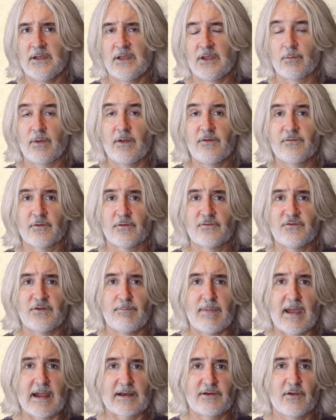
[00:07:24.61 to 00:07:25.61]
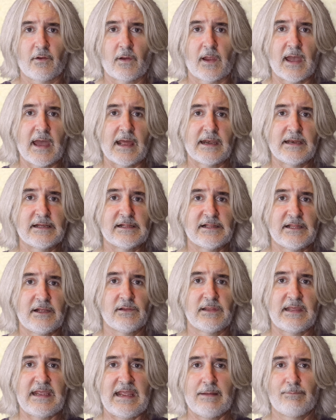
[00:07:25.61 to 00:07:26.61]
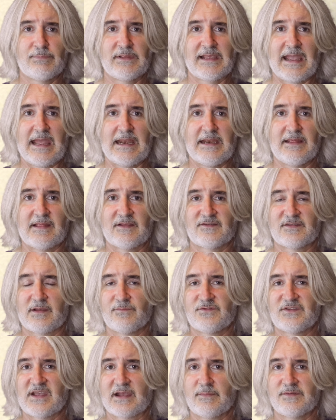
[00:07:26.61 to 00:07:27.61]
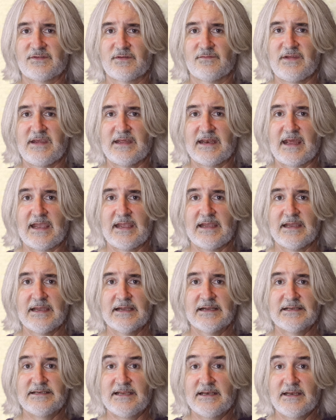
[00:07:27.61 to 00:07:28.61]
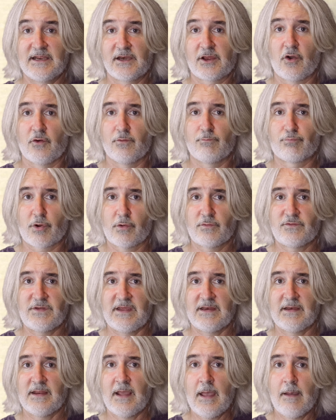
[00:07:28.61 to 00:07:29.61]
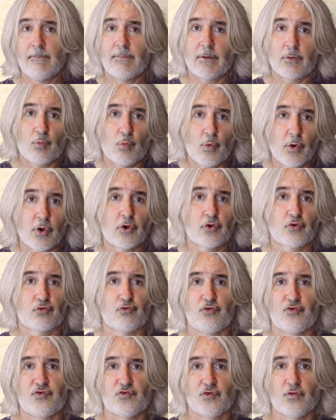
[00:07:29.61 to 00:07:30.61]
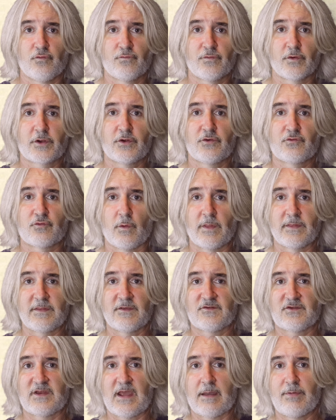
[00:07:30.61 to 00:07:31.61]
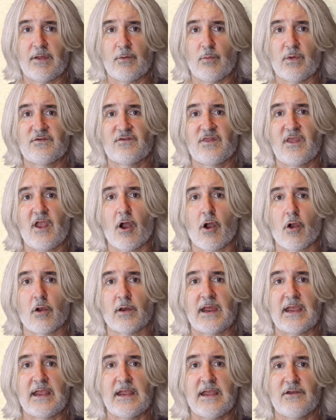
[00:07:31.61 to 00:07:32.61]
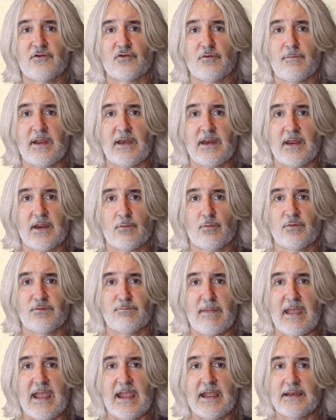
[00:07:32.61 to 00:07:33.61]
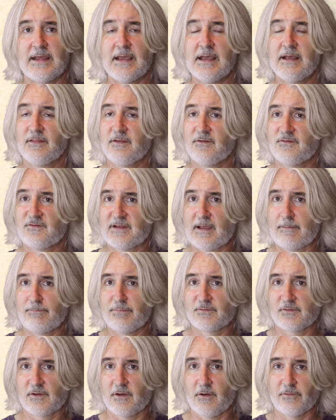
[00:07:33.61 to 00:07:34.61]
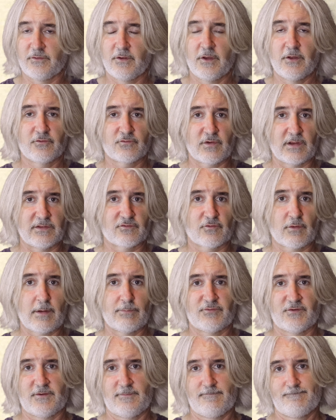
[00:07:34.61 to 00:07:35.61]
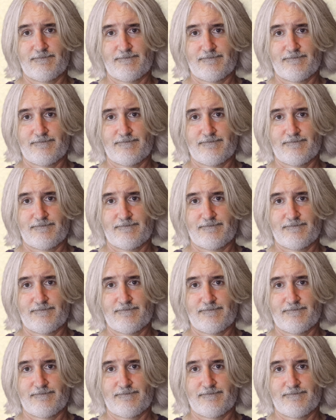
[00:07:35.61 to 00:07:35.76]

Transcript: Research in bacteria had clearly implicated that some segments of DNA didn't encode protein, but were crucial for controlling the step in which the RNA intermediate was made. This step is called transcription.